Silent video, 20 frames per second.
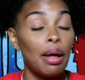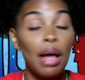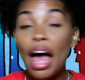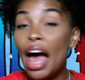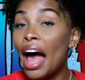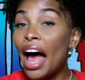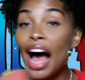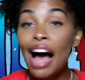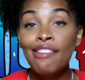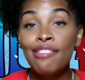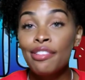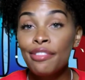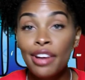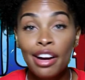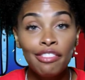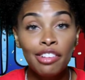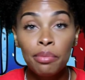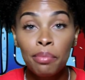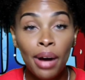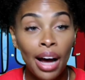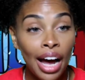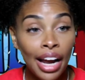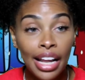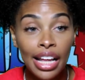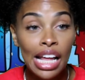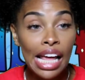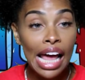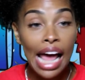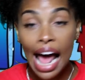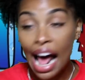half of
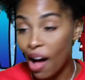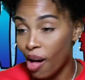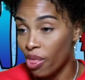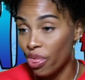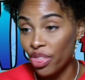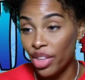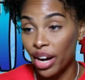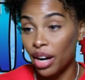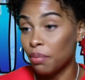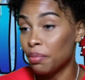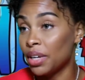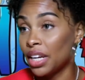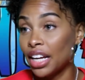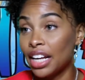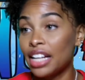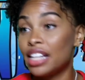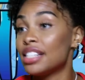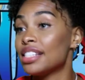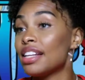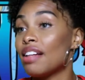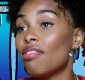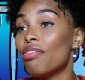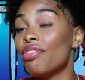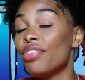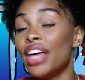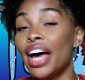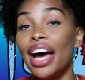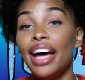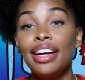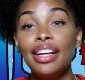everybody out there, because
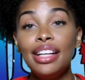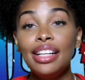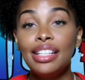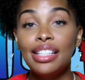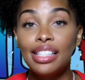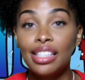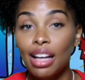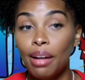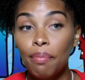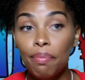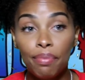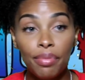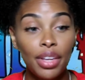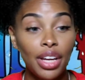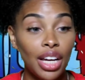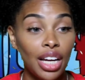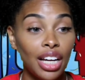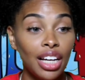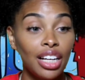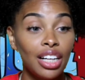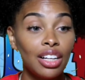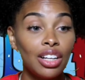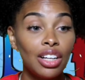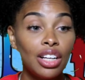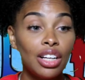that is something